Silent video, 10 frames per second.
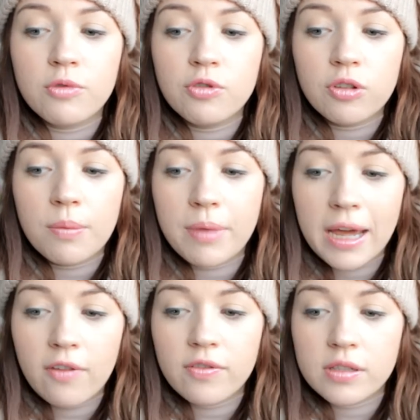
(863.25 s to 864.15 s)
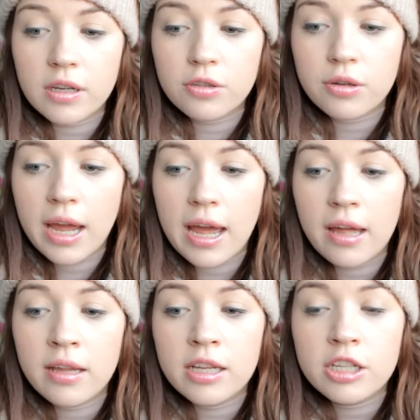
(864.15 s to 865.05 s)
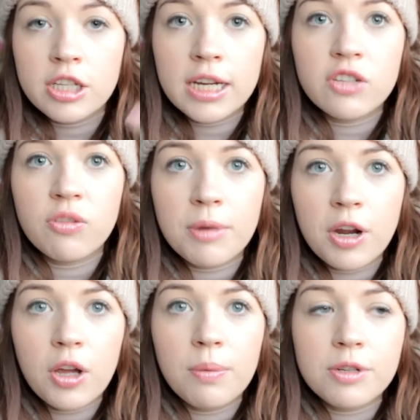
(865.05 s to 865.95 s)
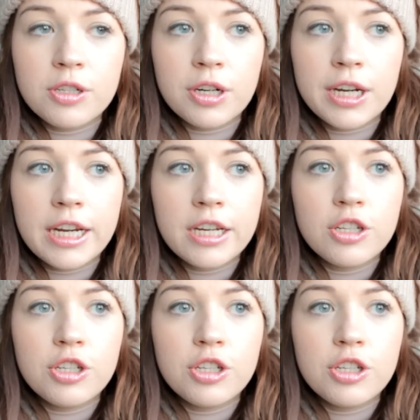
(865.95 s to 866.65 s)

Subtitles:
dropped the health and social care, changed from an open degree